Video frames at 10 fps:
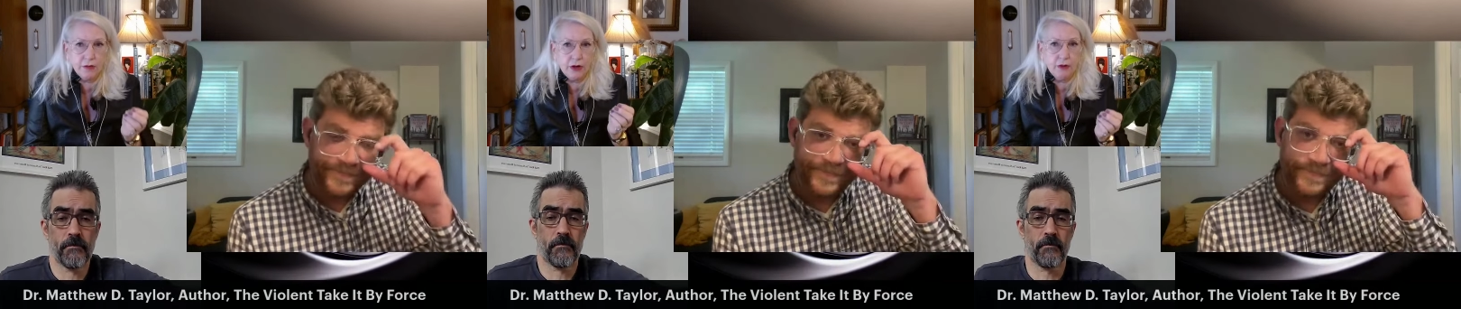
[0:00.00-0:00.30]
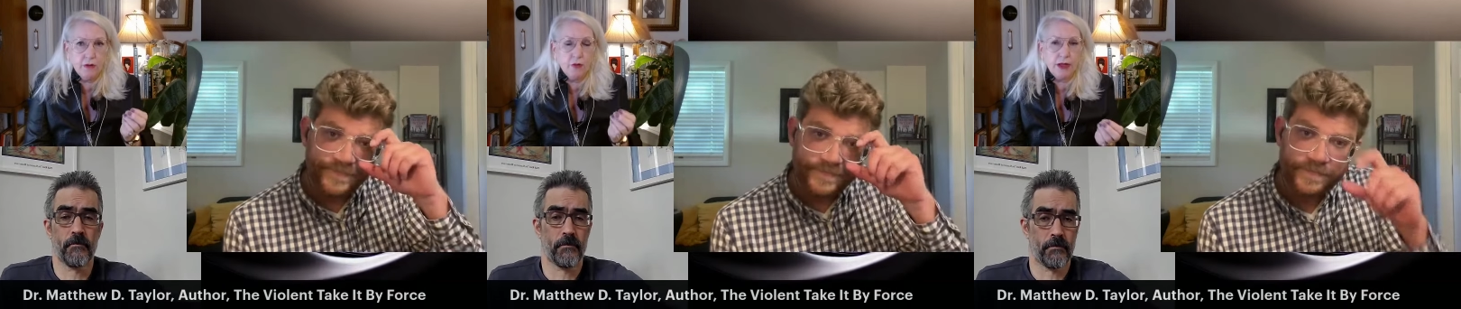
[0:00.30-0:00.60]
Speaker 1: uh,
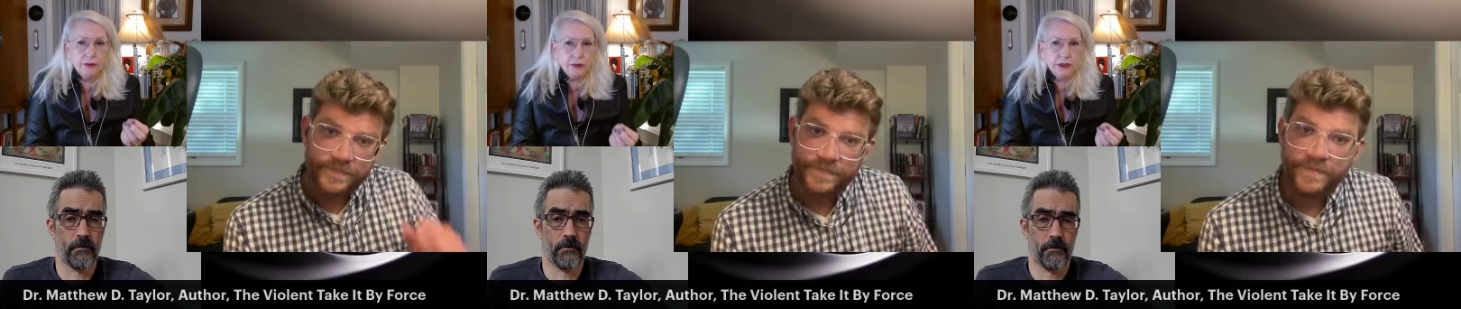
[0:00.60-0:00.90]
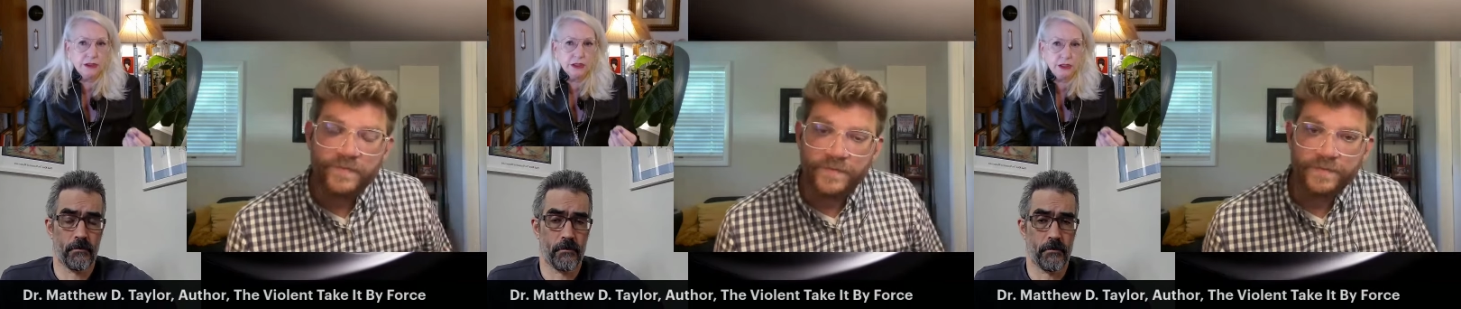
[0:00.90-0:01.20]
why we
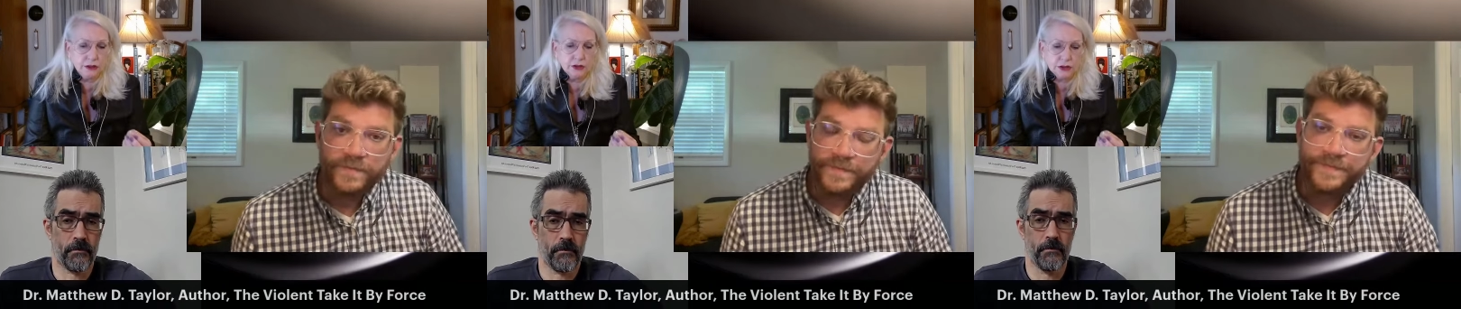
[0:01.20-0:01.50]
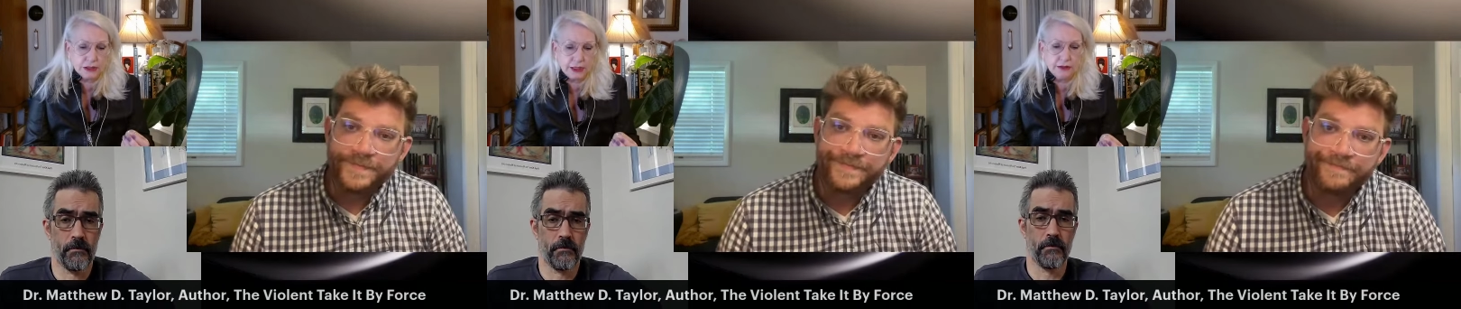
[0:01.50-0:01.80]
need to
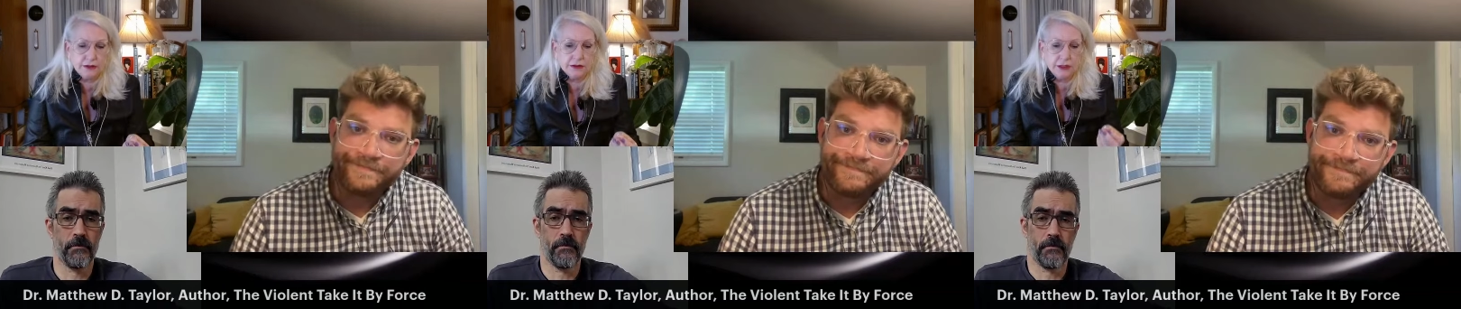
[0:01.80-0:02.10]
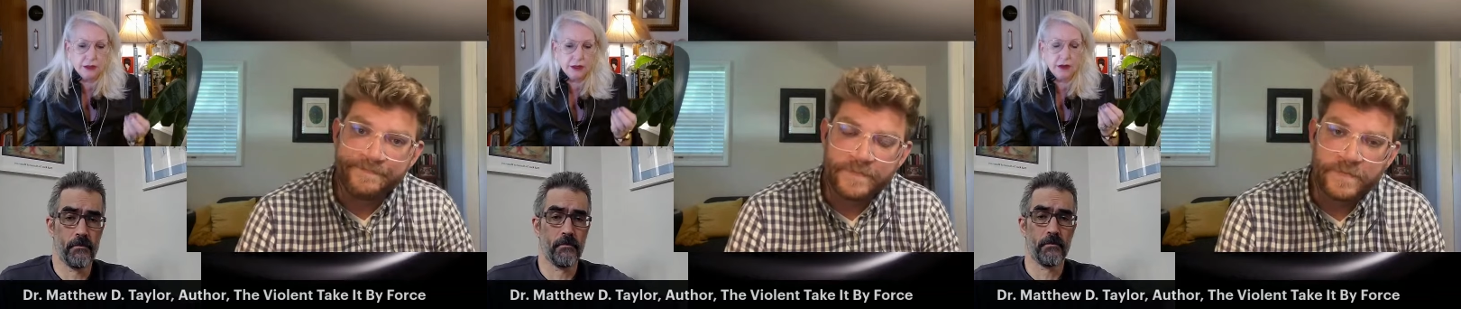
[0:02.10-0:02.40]
understand
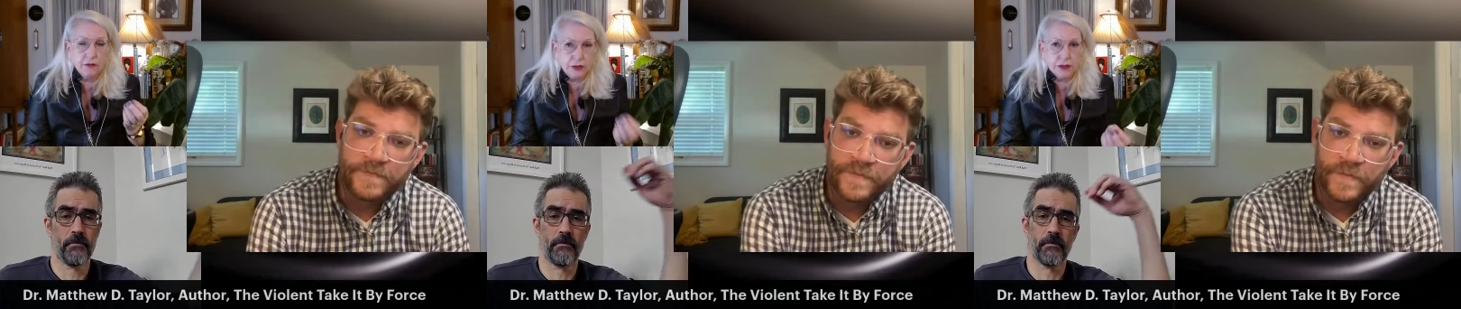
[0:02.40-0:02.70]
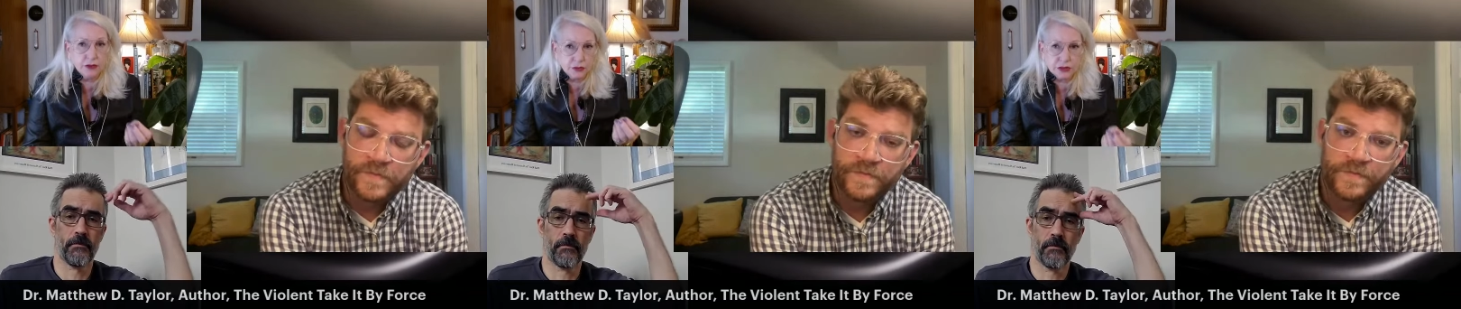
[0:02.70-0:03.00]
uh,
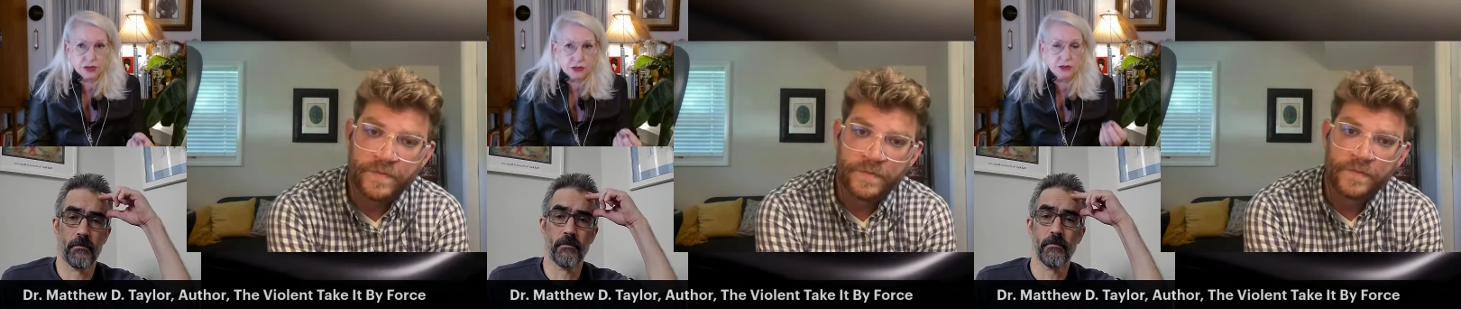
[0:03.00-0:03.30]
what Christian